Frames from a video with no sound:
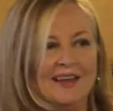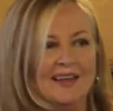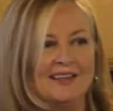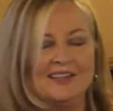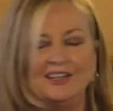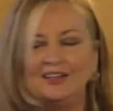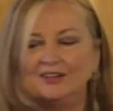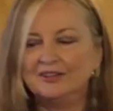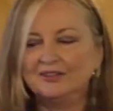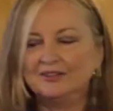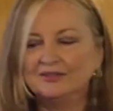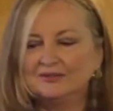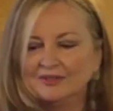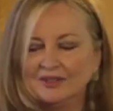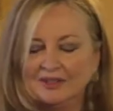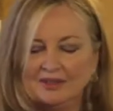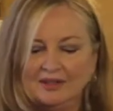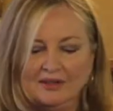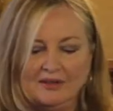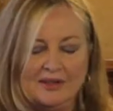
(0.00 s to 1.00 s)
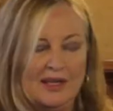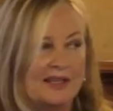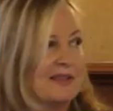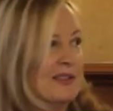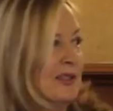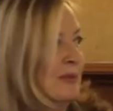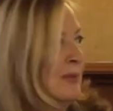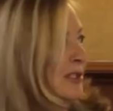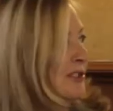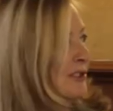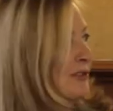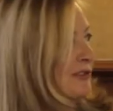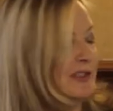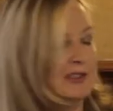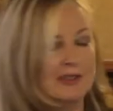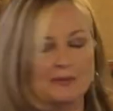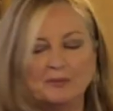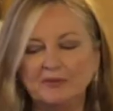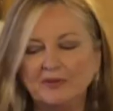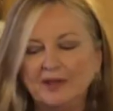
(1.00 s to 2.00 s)
Thank you. Thanks so much,
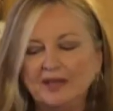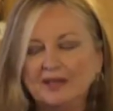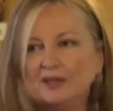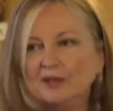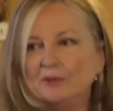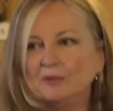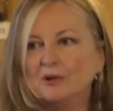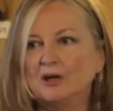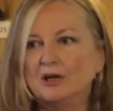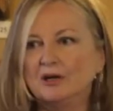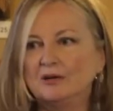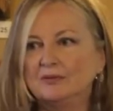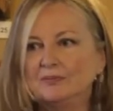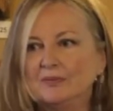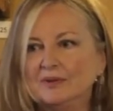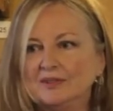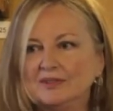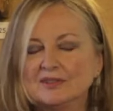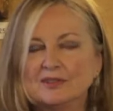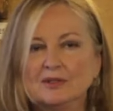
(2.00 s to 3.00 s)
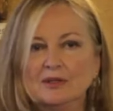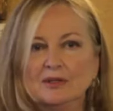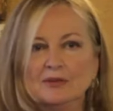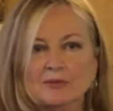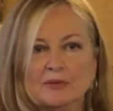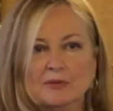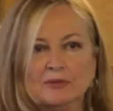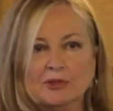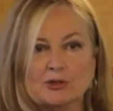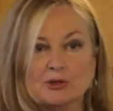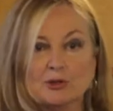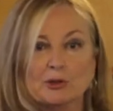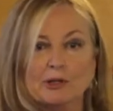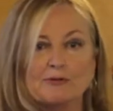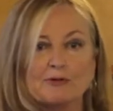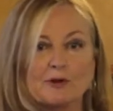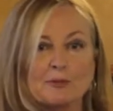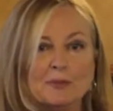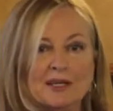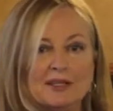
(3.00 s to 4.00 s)
Philip. Thank you all. It's a real
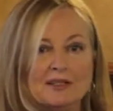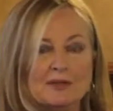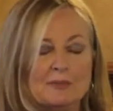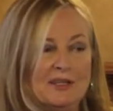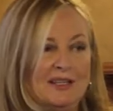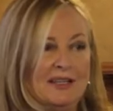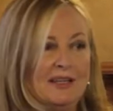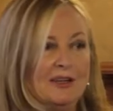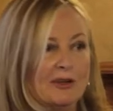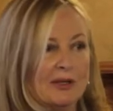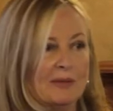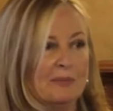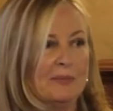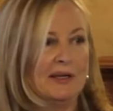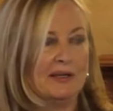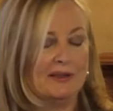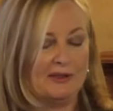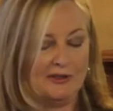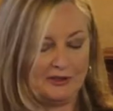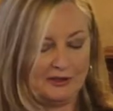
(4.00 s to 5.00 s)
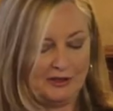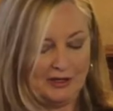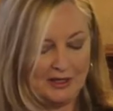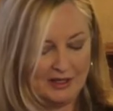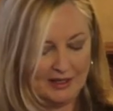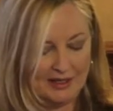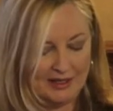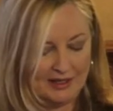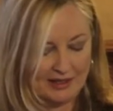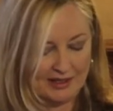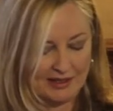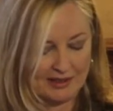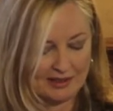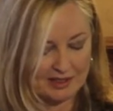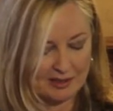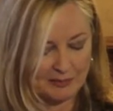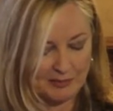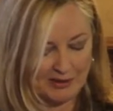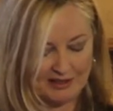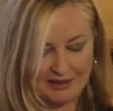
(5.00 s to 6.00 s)
joy for me to be here at Baylor and
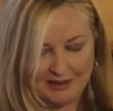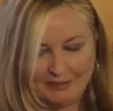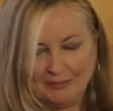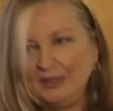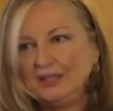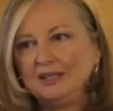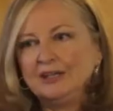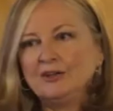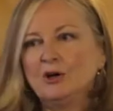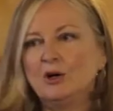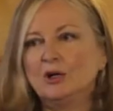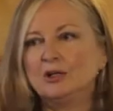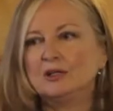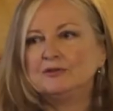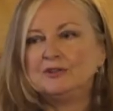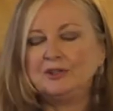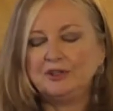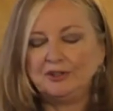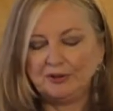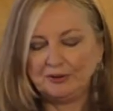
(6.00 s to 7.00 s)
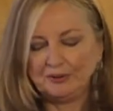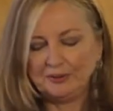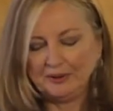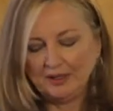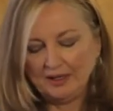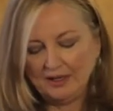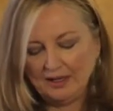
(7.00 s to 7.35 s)
to be meeting all of you.